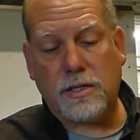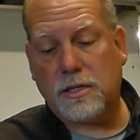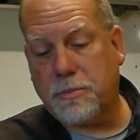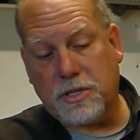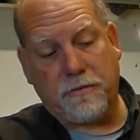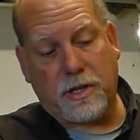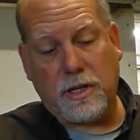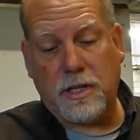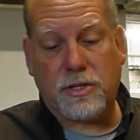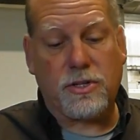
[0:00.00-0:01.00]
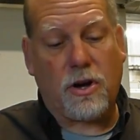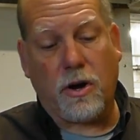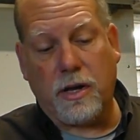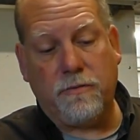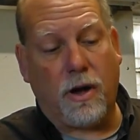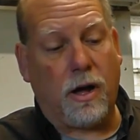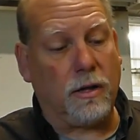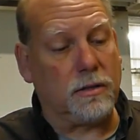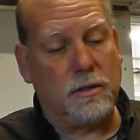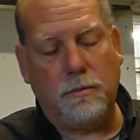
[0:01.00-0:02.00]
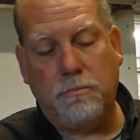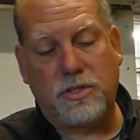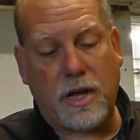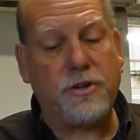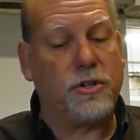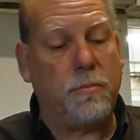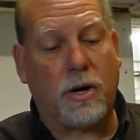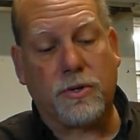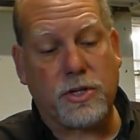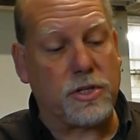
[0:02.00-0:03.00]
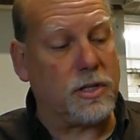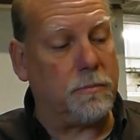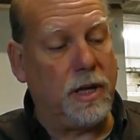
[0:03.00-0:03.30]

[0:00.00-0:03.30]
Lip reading: Specifically, this is our Evol tension barrel system,